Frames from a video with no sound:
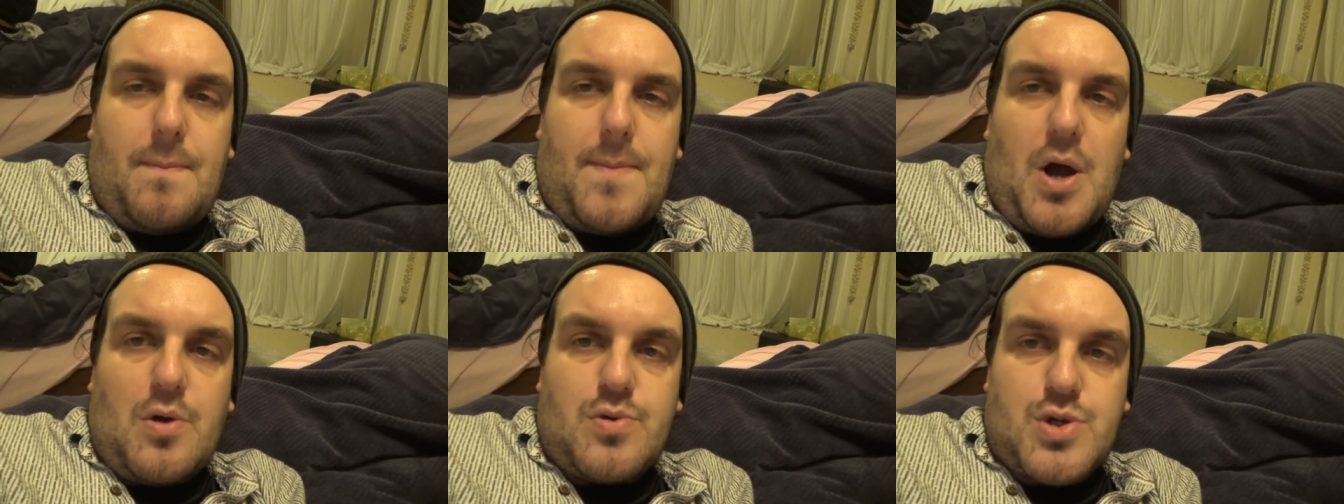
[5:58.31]

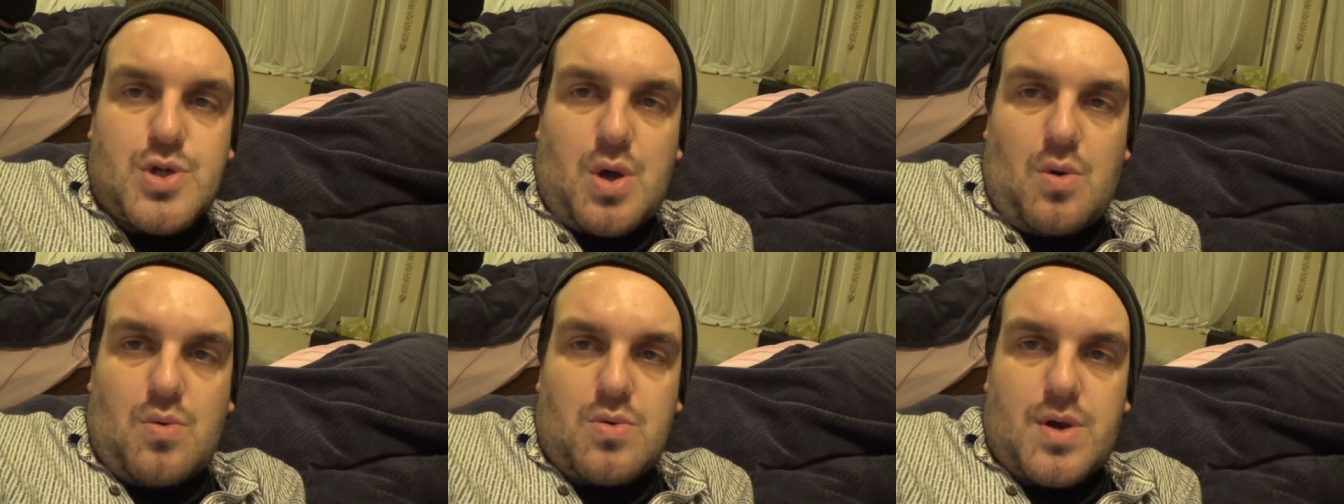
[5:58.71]
both
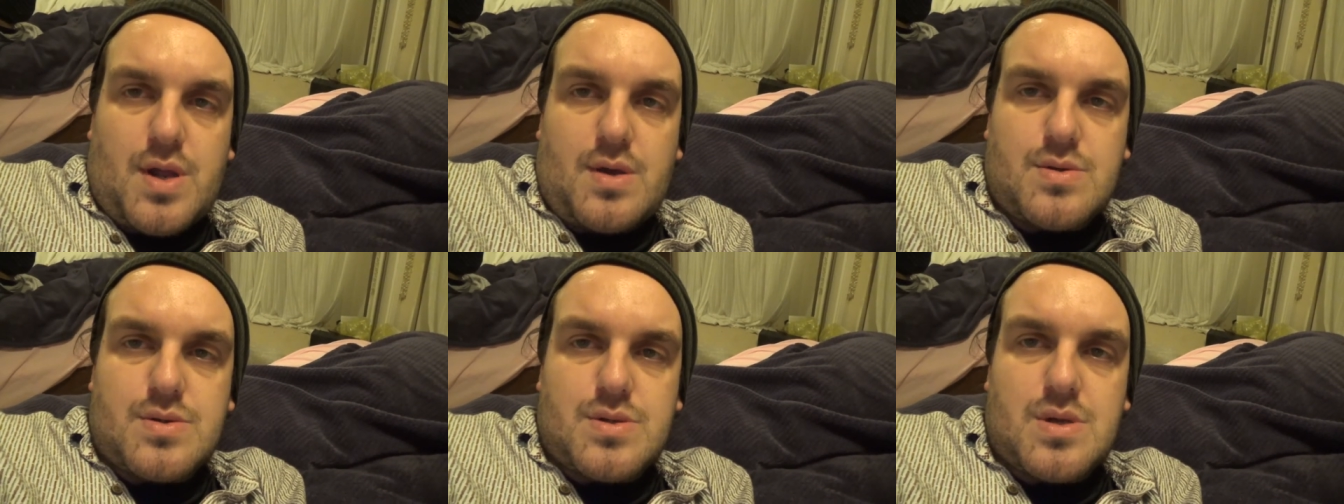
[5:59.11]

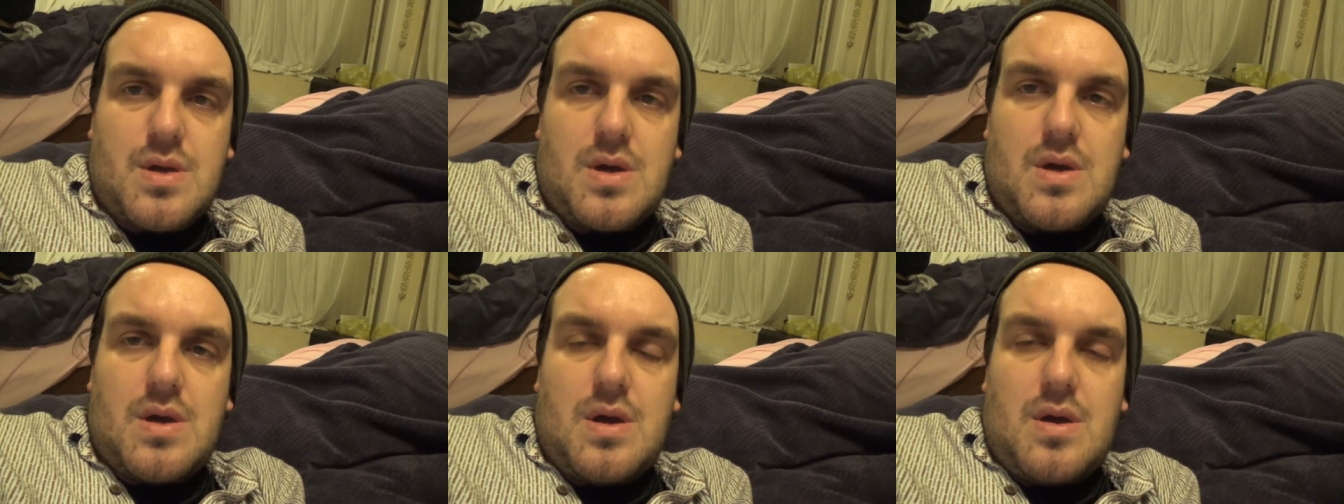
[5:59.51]
shoulders,
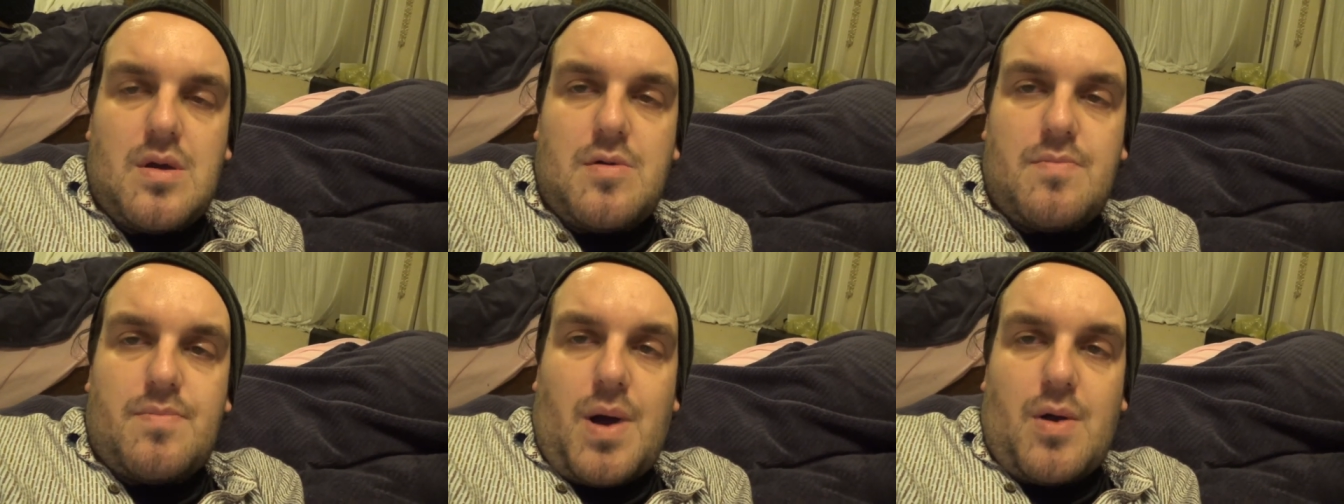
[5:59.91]

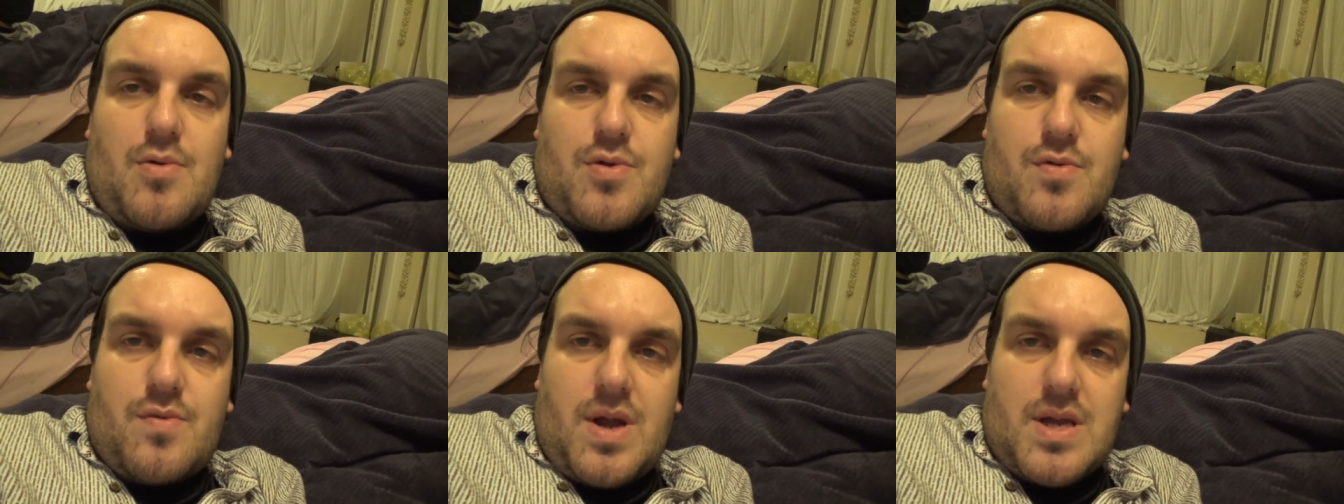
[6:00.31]

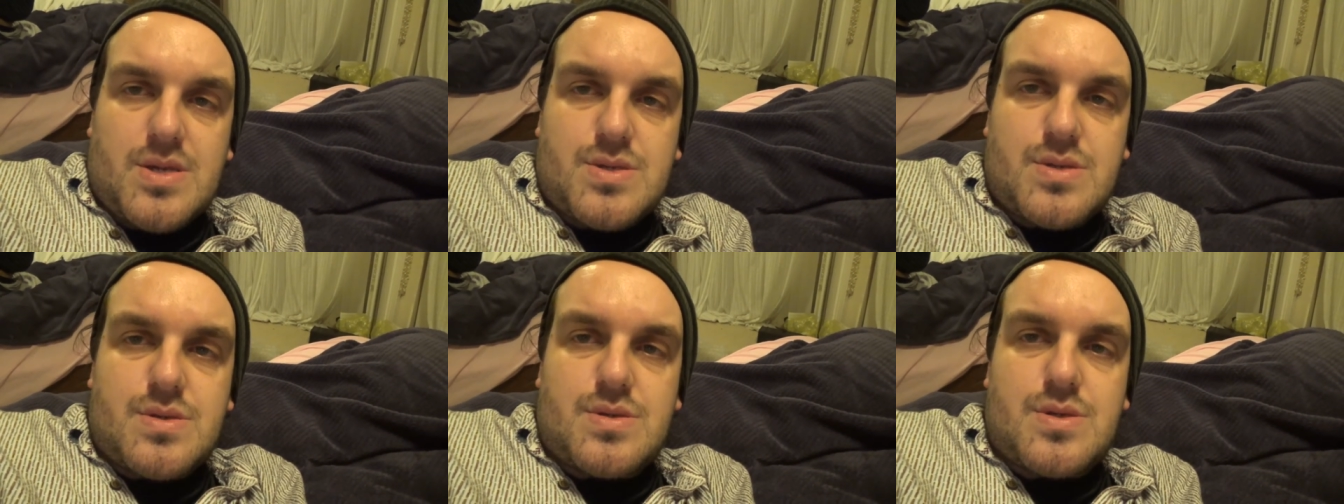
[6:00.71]
both
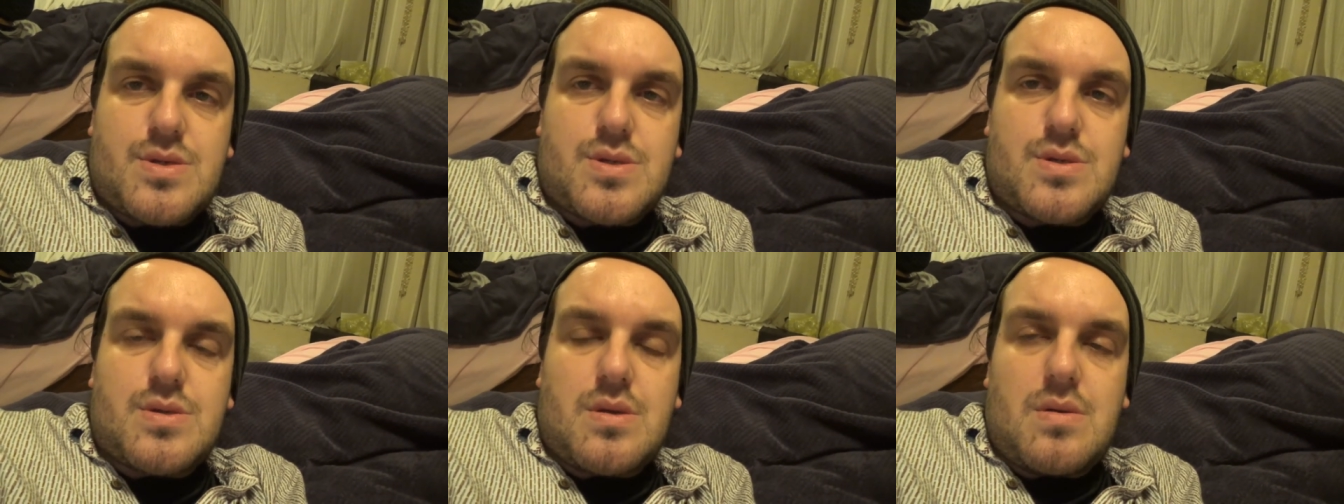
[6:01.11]

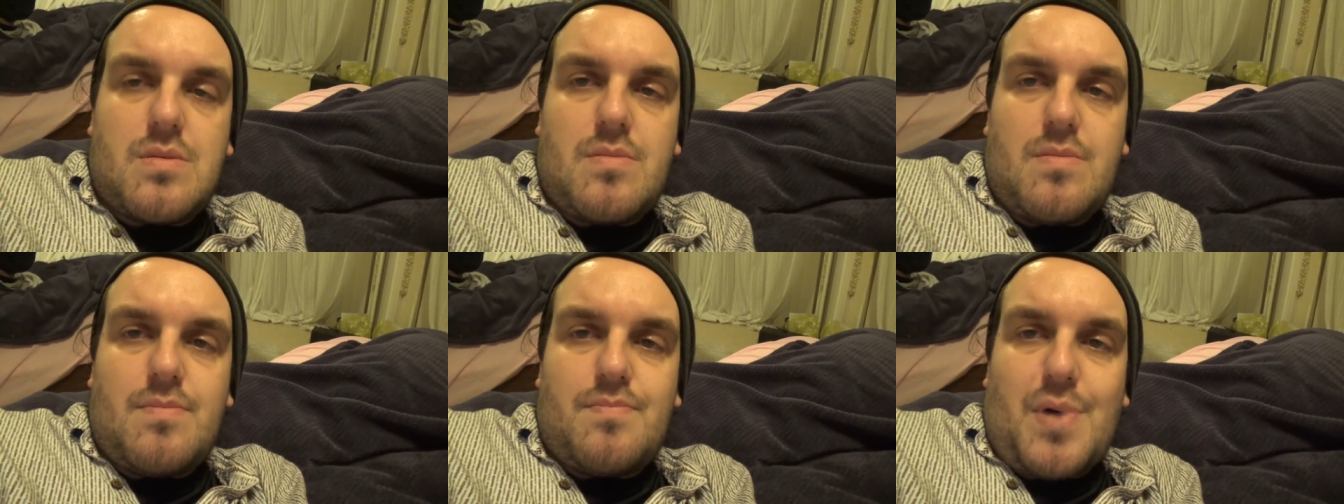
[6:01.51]
wrists,
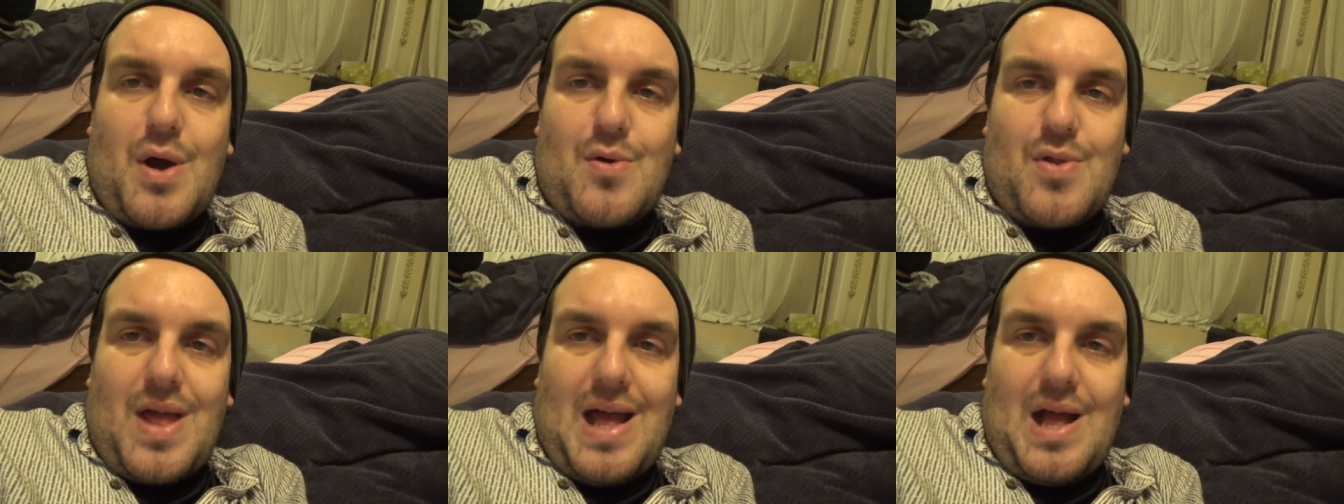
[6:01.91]
both